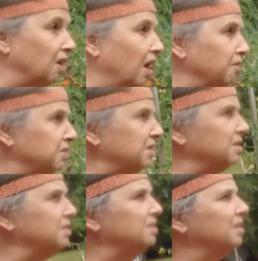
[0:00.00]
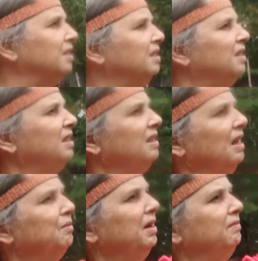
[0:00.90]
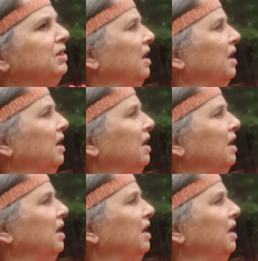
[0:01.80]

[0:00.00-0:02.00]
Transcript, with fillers: are irises, now we have